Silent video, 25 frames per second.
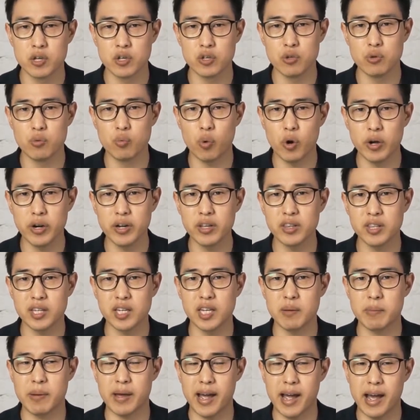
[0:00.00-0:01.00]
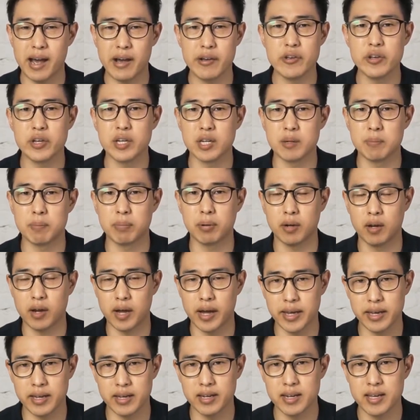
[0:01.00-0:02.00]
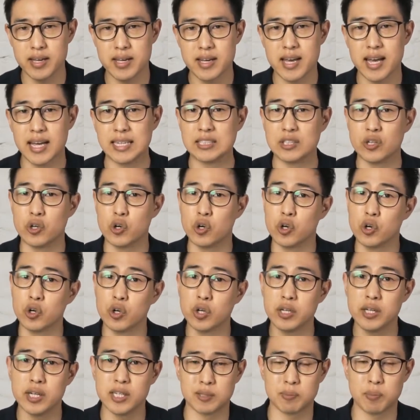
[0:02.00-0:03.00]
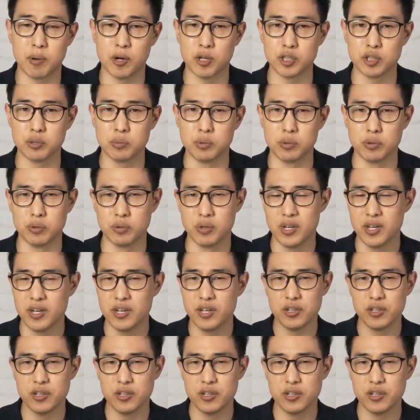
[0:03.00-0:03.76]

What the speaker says: you want to think about how you can apply it as early as possible.